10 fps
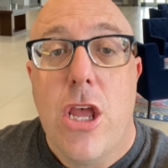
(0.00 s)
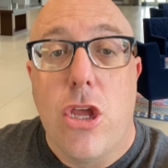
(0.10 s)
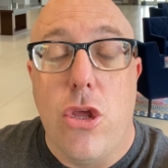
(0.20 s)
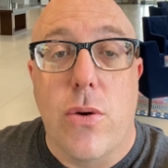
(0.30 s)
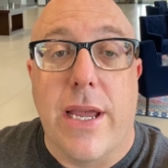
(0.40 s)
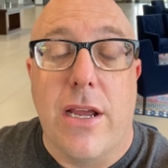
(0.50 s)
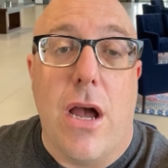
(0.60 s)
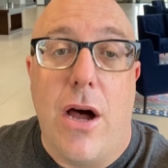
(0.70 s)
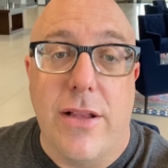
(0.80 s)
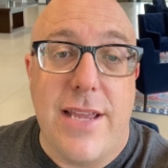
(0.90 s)
you can
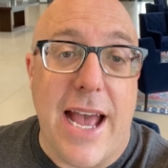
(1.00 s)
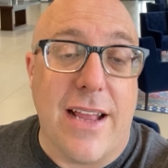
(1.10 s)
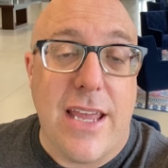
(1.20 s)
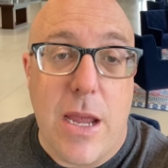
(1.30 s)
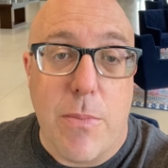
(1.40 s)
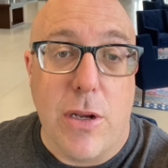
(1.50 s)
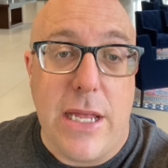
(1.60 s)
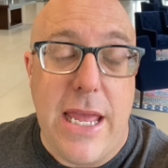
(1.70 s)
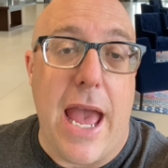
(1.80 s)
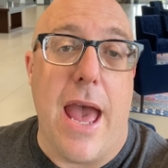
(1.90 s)
contact
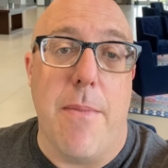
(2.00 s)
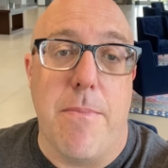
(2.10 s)
Kimberly at